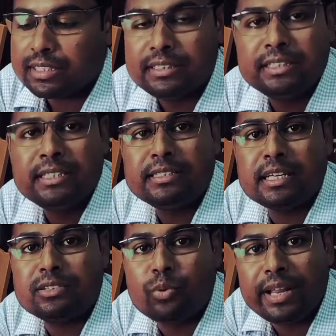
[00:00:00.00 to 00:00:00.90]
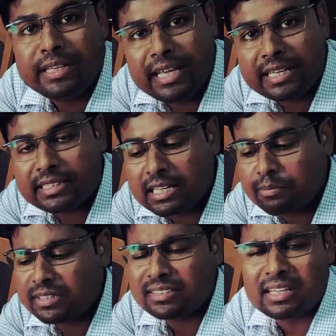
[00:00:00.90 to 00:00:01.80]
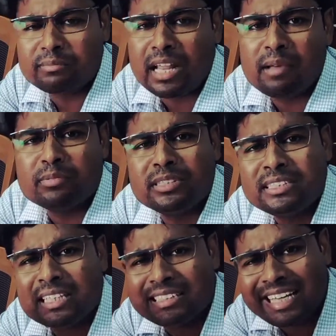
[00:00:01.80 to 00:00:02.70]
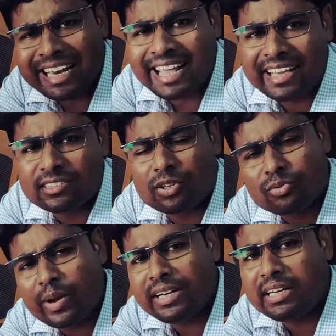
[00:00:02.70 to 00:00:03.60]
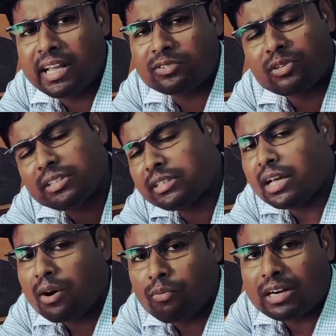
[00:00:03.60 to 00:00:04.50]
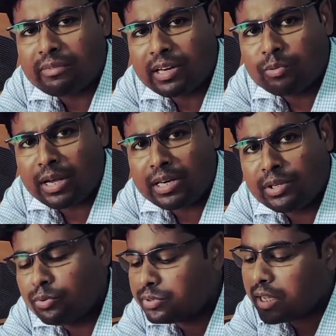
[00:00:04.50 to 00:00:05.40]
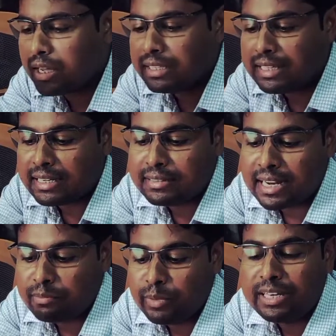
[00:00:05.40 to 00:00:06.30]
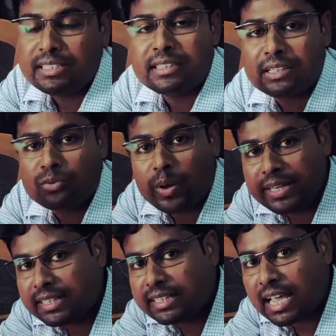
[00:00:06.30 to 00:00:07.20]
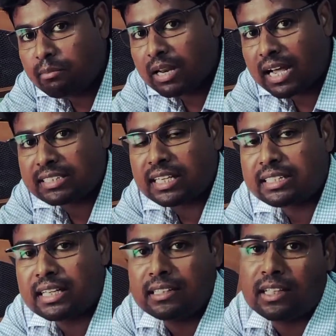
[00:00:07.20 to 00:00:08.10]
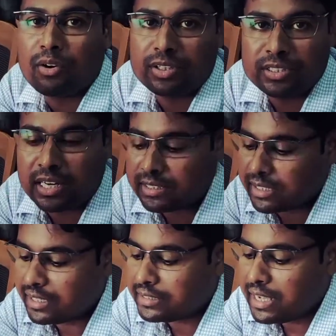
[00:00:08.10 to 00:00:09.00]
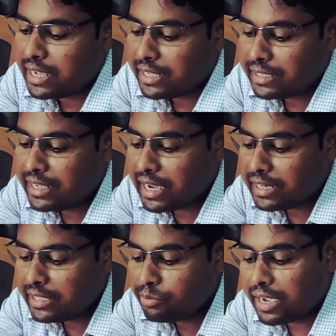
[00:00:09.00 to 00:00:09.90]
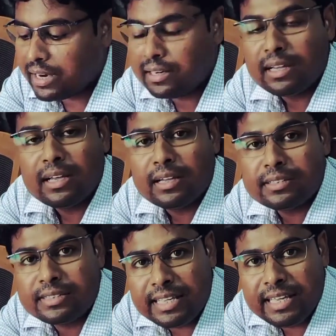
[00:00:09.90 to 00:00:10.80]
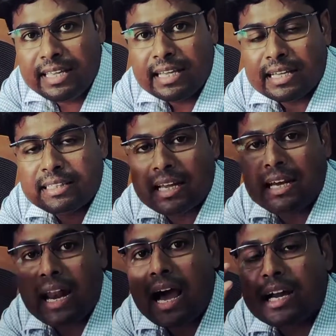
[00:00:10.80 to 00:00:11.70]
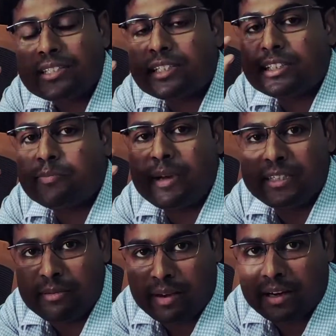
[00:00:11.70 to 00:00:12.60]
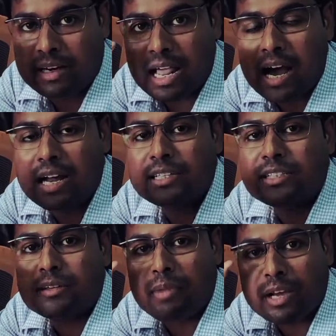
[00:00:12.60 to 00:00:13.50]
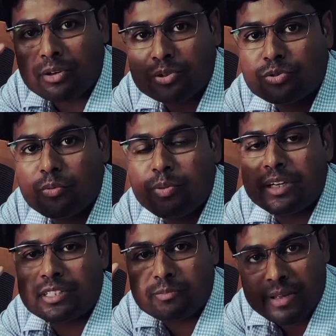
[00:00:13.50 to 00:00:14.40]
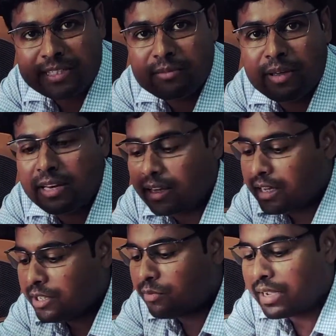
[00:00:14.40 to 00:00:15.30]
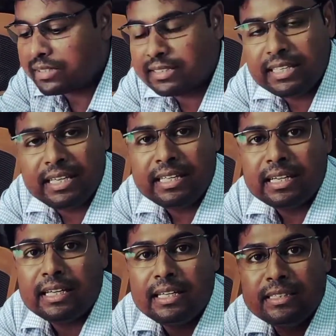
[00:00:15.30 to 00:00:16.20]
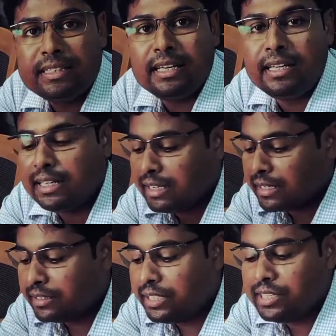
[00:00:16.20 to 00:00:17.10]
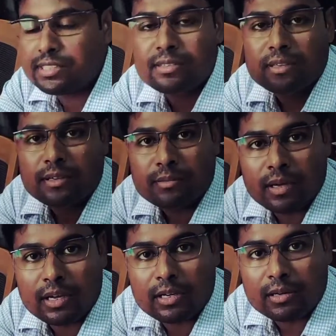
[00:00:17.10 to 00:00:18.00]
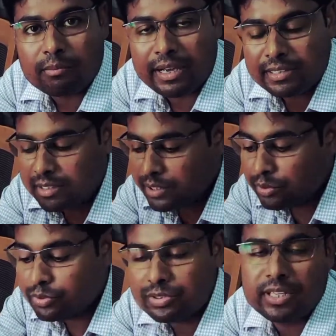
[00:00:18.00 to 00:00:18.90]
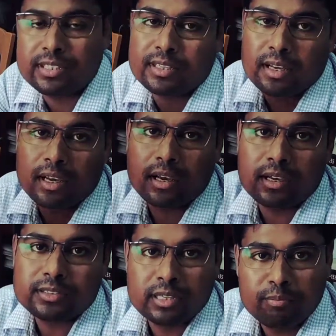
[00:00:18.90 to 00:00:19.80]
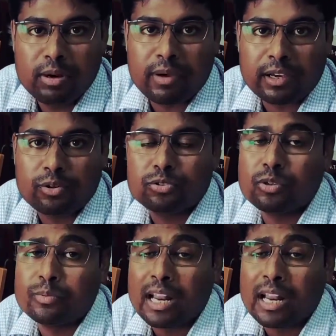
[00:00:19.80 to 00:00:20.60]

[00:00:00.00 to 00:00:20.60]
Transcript: This is the 20x eyepiece. Sometimes this is the 10x or 20x or whatever you can use. That means the 20 times larger than the original size. Here you can see the large specimen, large microscopic specimen. You can see easily this by use this simple microscope.